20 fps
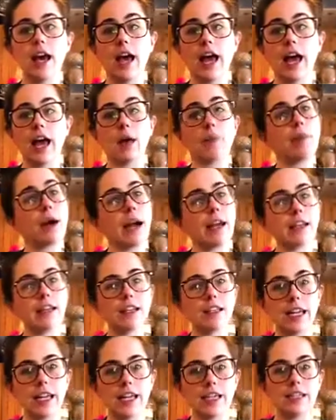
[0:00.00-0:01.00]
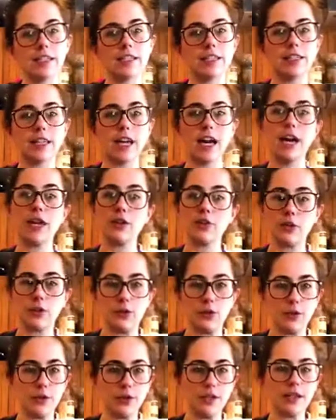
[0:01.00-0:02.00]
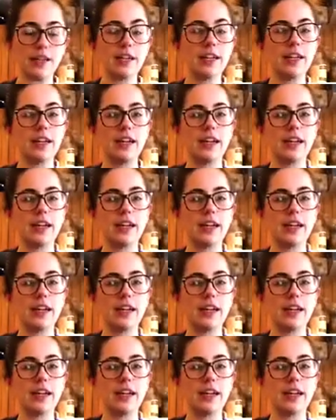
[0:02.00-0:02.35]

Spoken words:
at pilotlight.org.